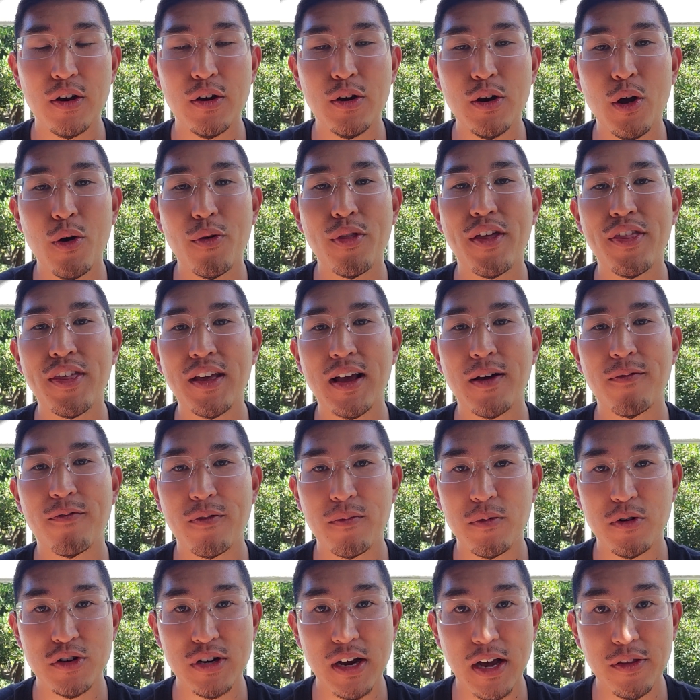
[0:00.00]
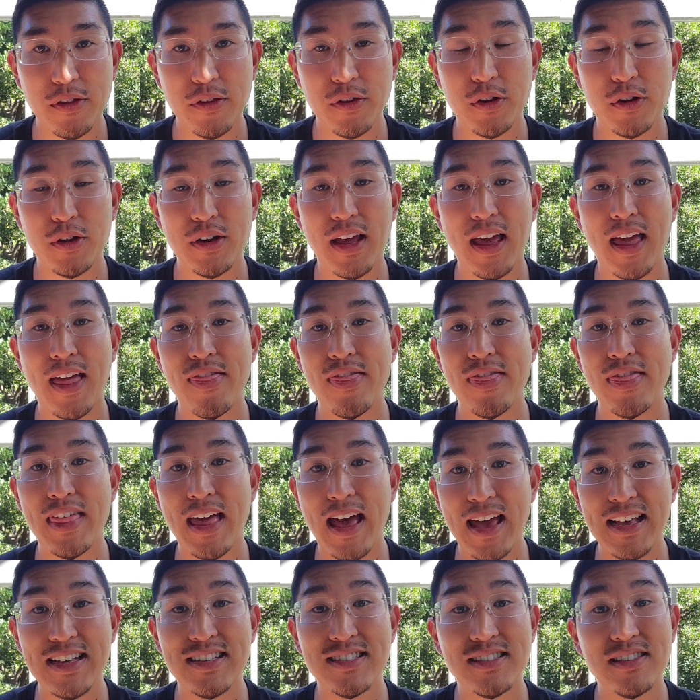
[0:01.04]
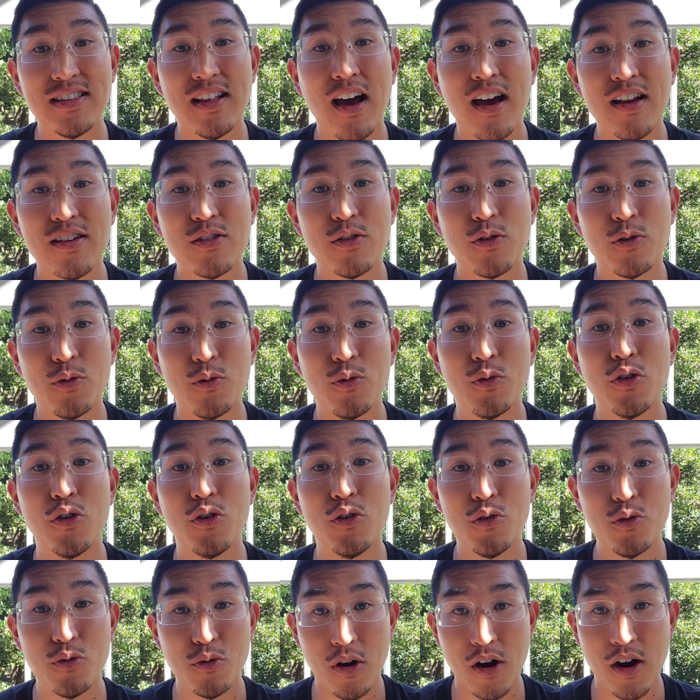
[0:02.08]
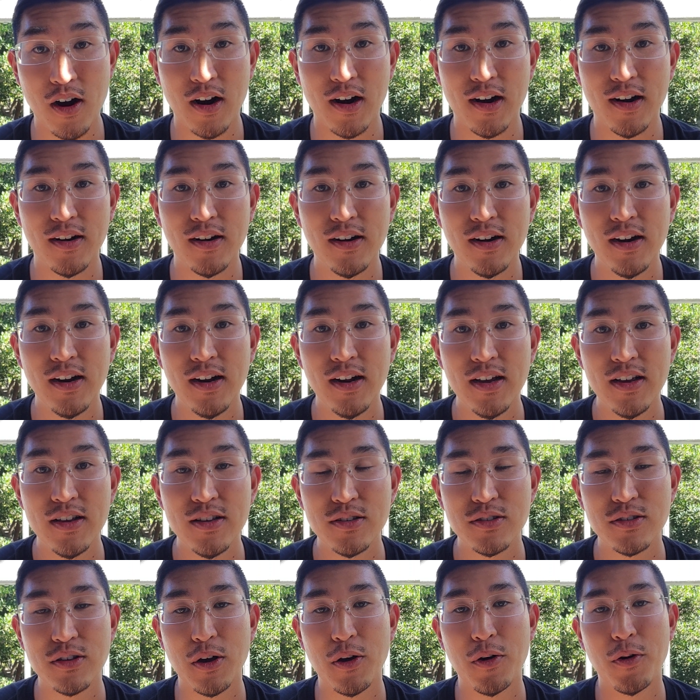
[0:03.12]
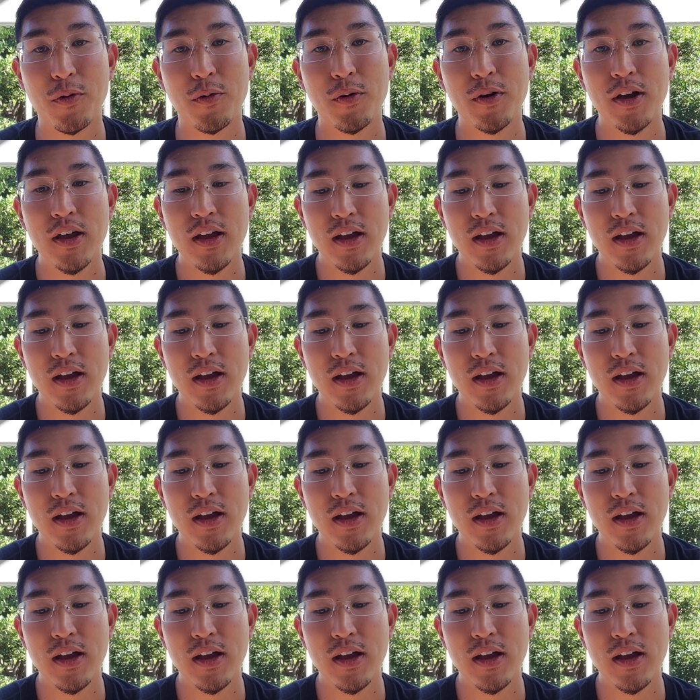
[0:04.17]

know that they come from your childhood and that is not who you are. So